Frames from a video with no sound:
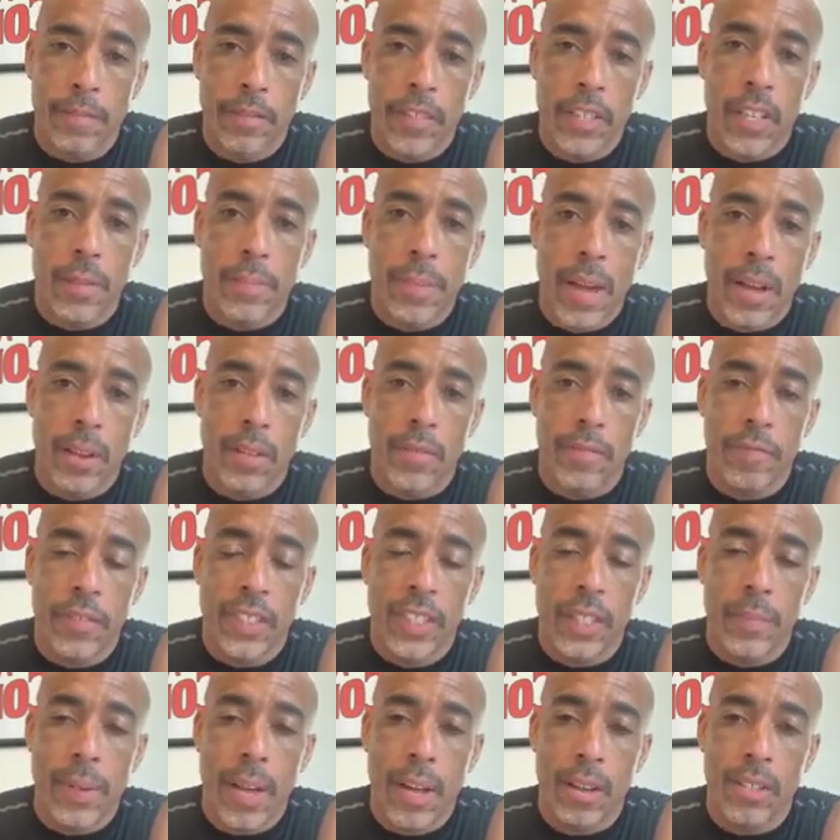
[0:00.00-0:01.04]

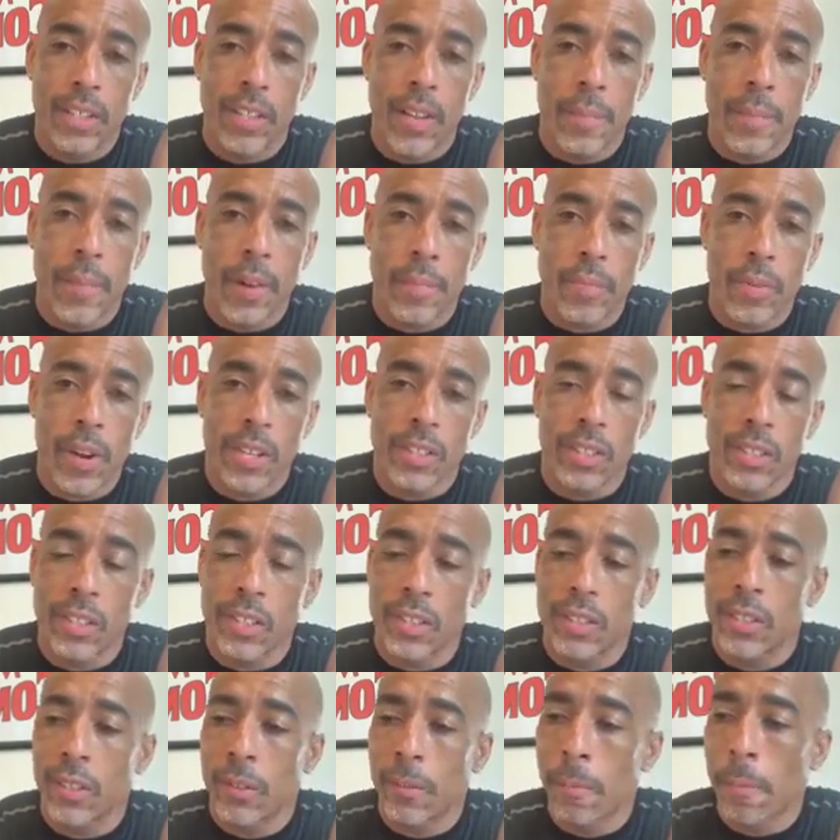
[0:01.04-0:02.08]
50-pound dumbbell
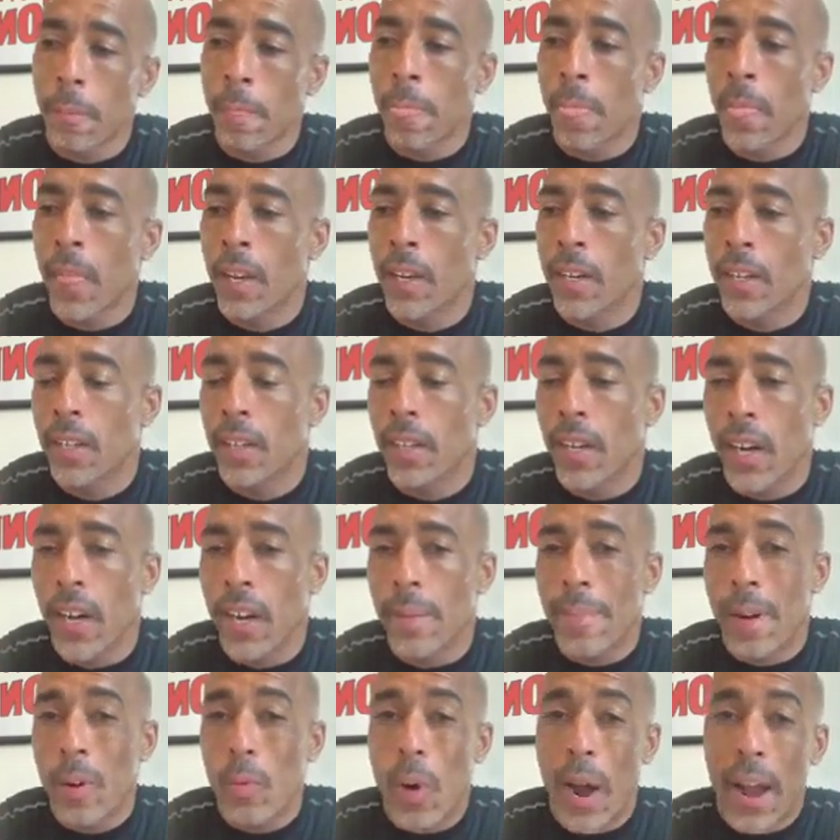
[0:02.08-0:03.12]
presses.
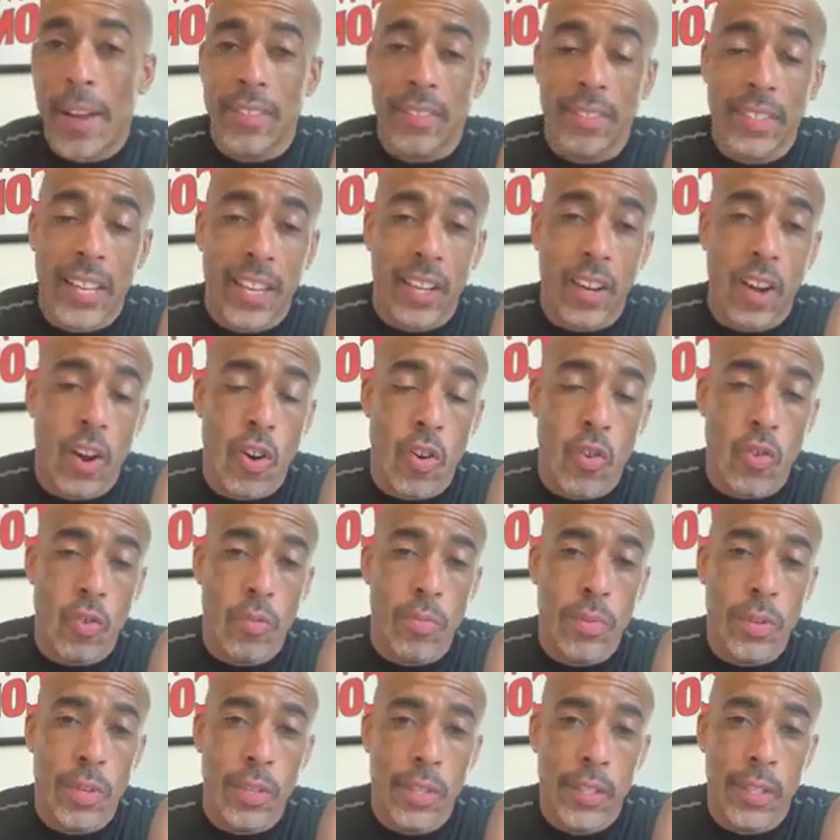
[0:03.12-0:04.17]
My wife stayed
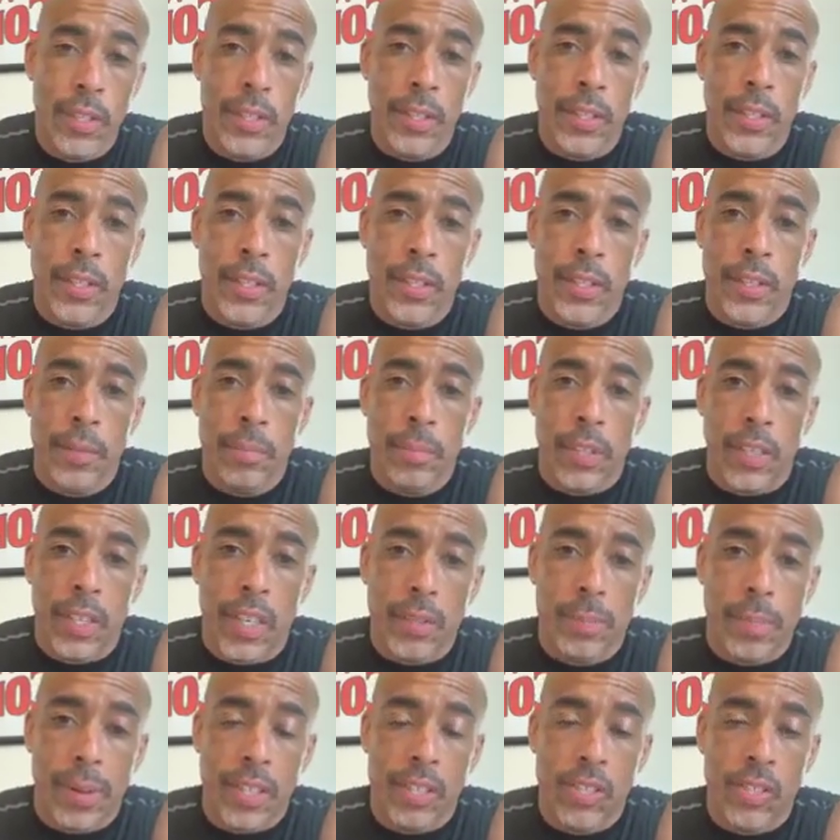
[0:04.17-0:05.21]
home
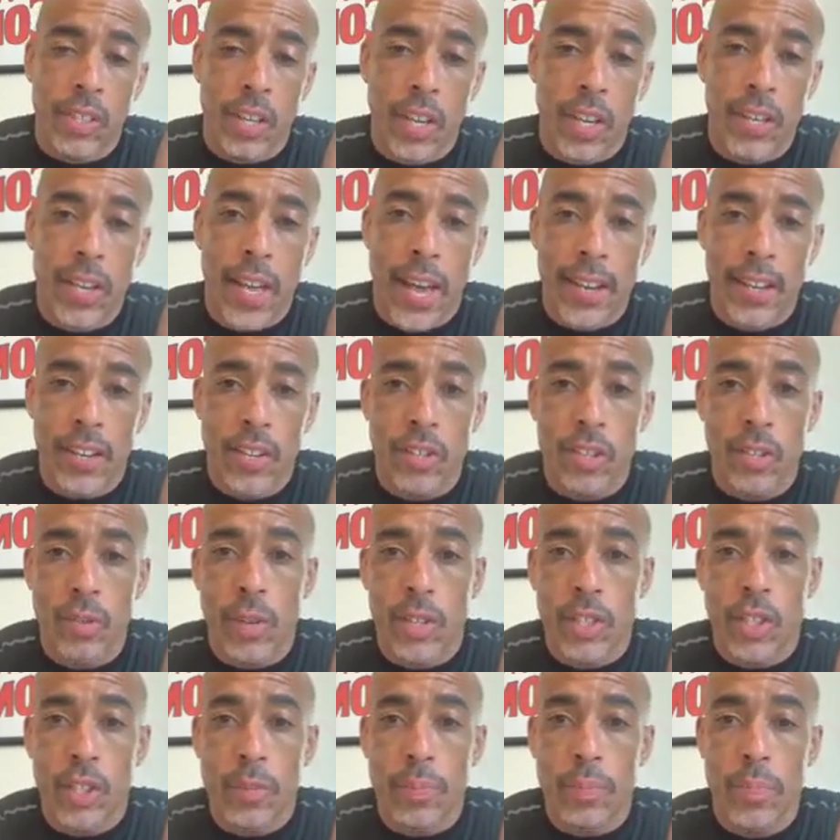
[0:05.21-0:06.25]
because my son had to
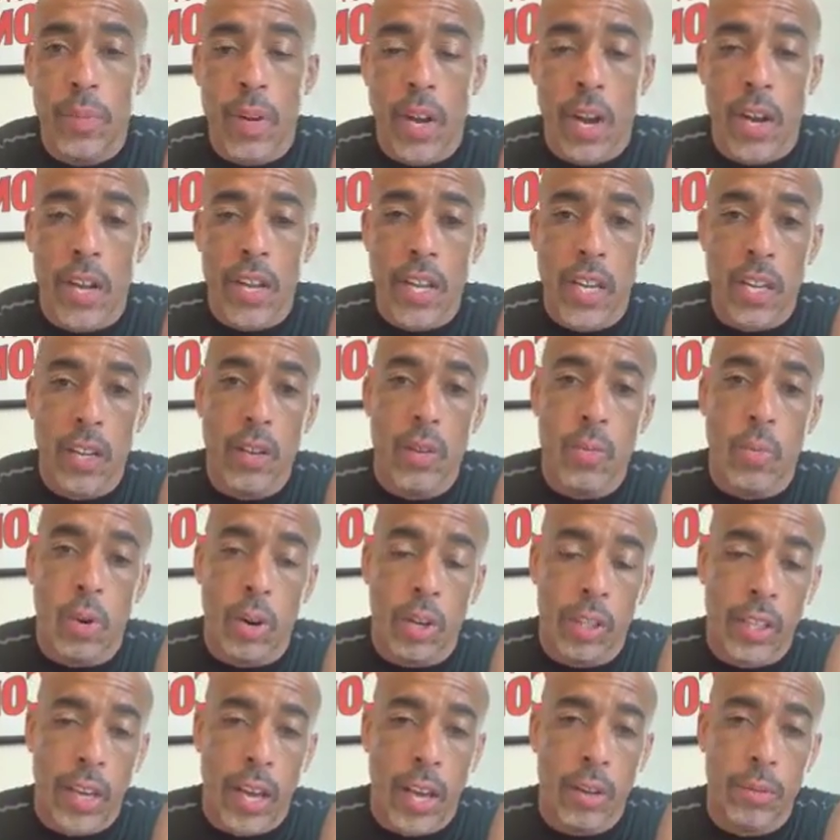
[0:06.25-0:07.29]
do a heel
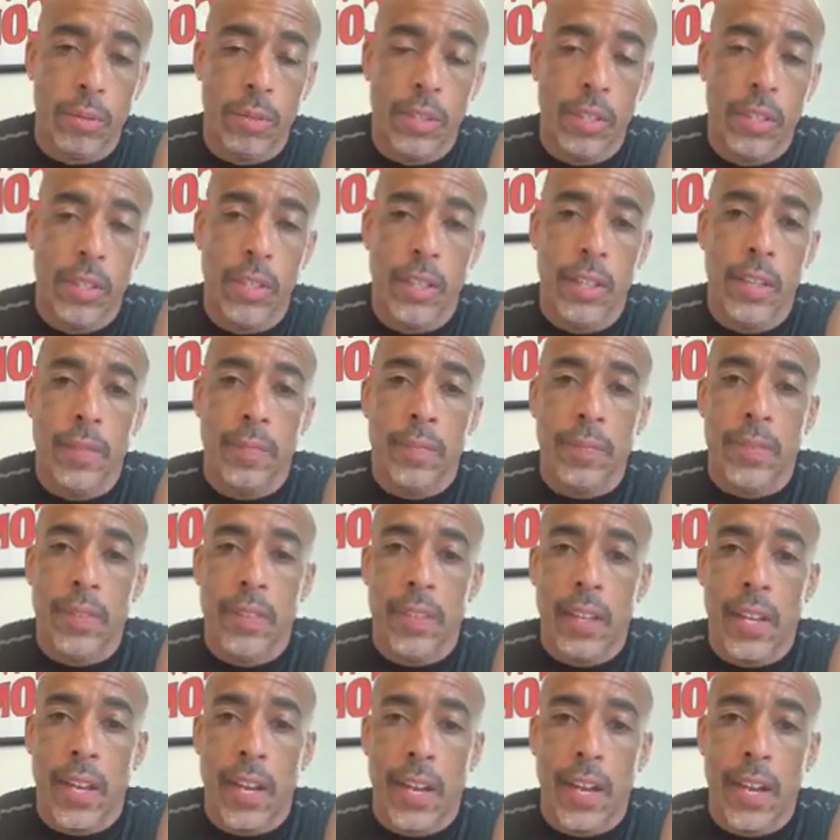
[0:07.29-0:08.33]
workout
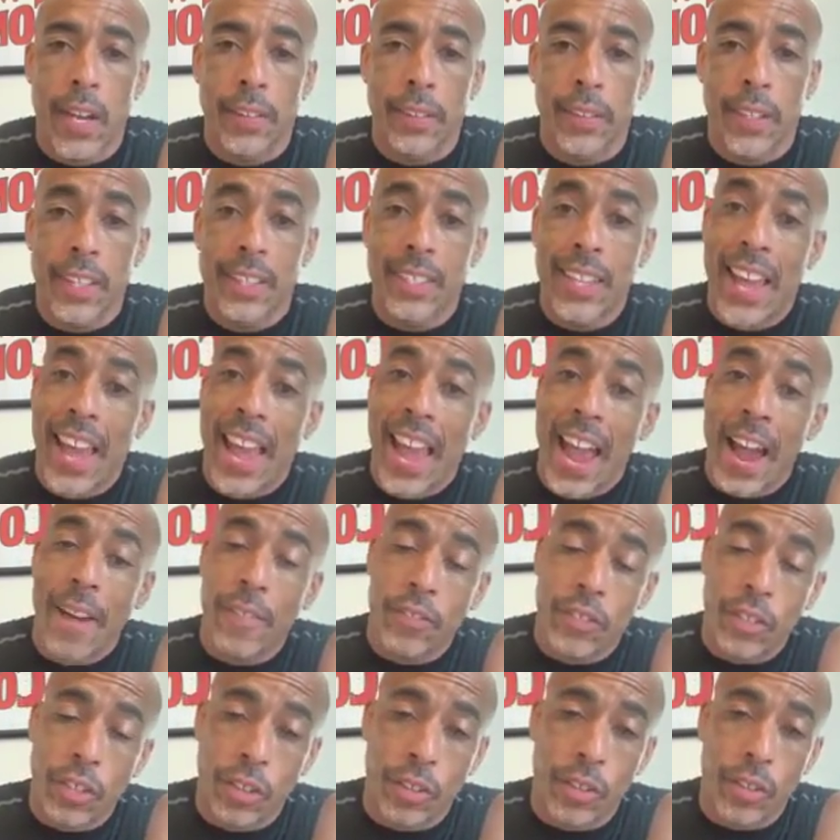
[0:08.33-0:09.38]
this
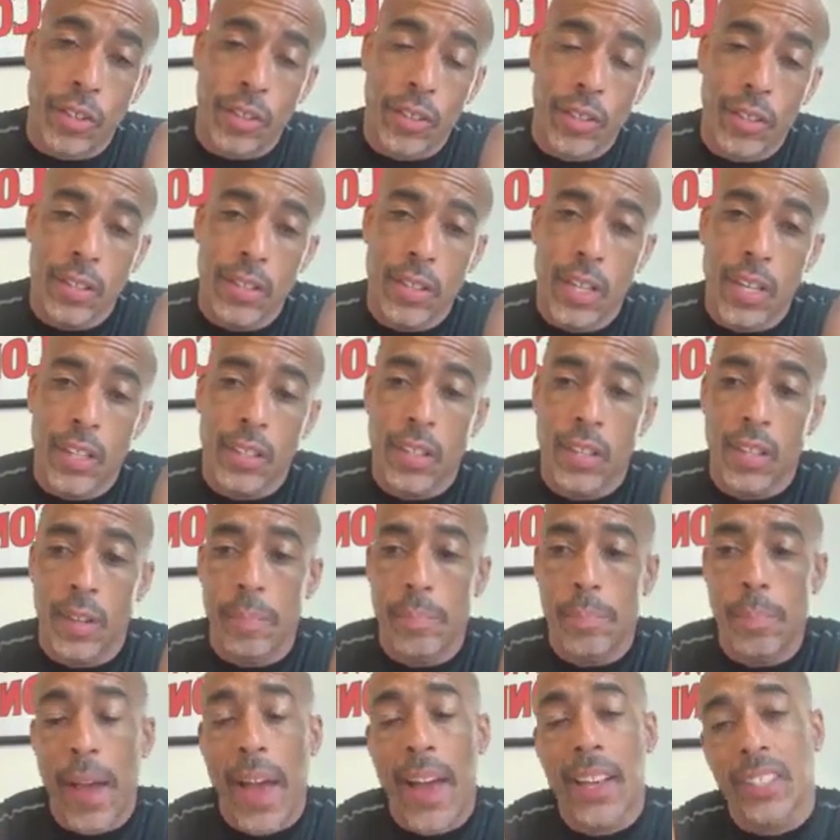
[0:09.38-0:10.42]
after he did a
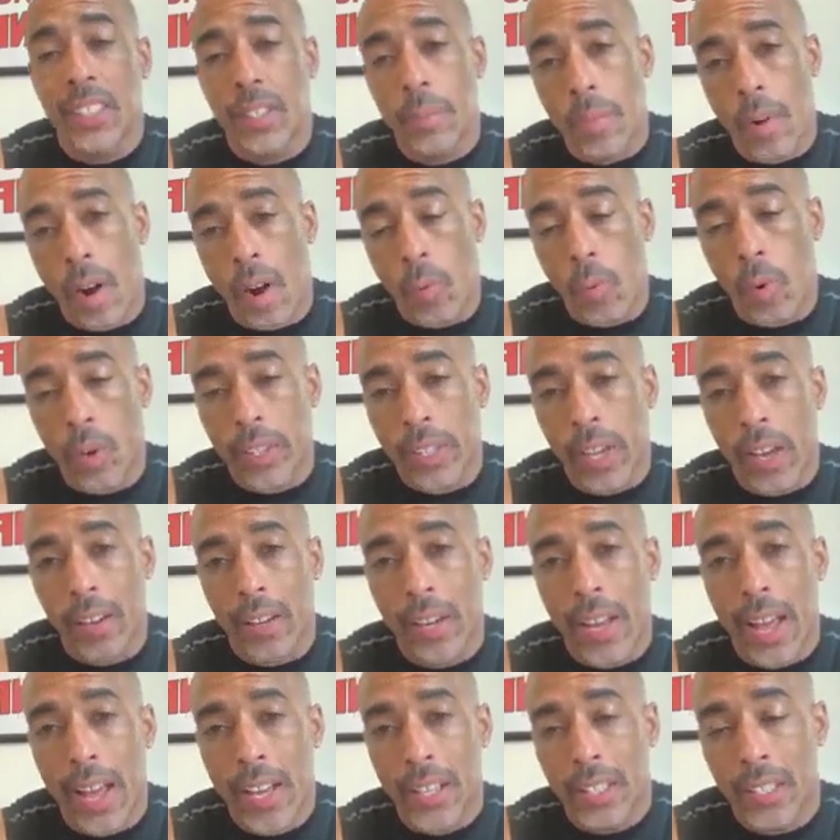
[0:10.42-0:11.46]
basketball workout
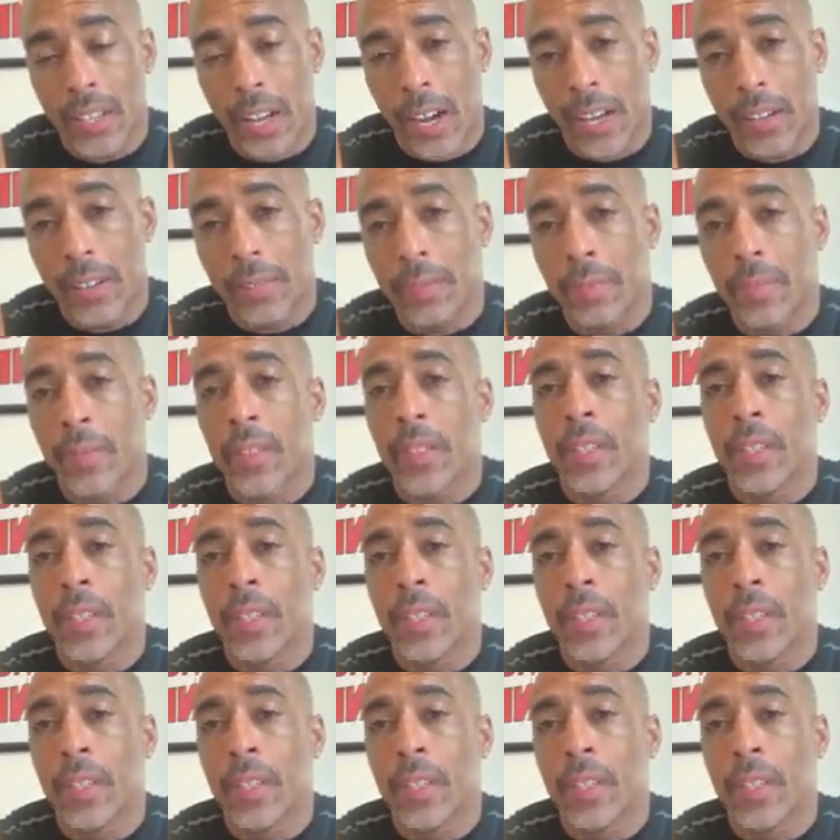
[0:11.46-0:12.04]
last night.